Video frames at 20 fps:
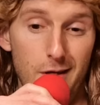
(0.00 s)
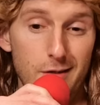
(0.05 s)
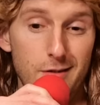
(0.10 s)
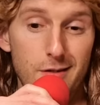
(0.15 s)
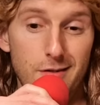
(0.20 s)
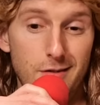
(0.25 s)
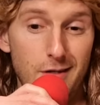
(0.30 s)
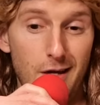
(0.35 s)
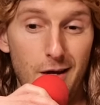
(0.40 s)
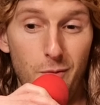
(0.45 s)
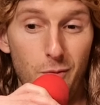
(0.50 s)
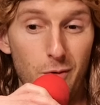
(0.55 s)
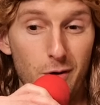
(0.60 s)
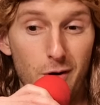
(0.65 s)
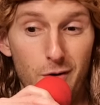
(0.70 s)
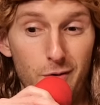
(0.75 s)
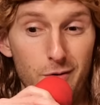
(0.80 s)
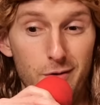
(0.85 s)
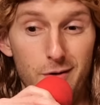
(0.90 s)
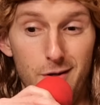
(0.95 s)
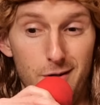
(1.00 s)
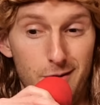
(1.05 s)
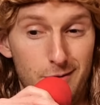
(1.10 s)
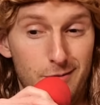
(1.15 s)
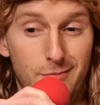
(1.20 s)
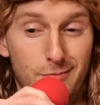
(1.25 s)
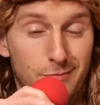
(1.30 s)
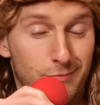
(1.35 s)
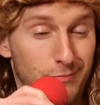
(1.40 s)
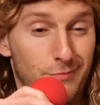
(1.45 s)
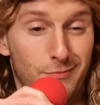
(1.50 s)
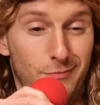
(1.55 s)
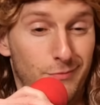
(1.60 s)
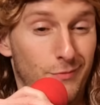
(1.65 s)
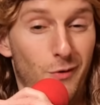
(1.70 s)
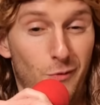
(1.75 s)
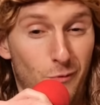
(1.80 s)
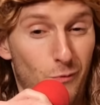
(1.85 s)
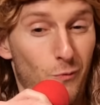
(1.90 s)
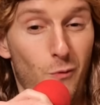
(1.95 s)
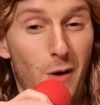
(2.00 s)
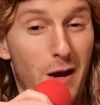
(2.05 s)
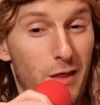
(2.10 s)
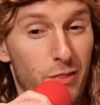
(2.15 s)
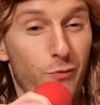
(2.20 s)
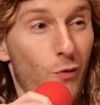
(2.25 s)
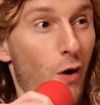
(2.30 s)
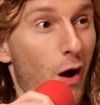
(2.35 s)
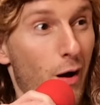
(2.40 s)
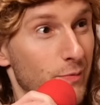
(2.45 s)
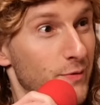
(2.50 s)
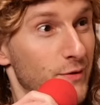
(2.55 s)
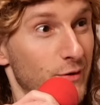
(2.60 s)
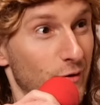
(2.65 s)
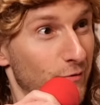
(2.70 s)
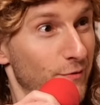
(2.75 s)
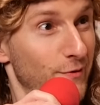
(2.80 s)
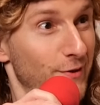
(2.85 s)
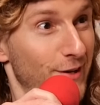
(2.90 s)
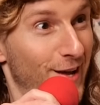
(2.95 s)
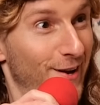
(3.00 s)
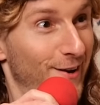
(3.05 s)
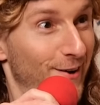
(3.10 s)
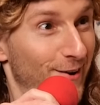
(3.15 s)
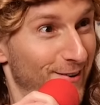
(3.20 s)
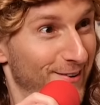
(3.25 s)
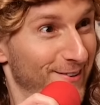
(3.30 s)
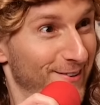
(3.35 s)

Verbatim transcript: Let's just say we're going to Red Throbster for dinner.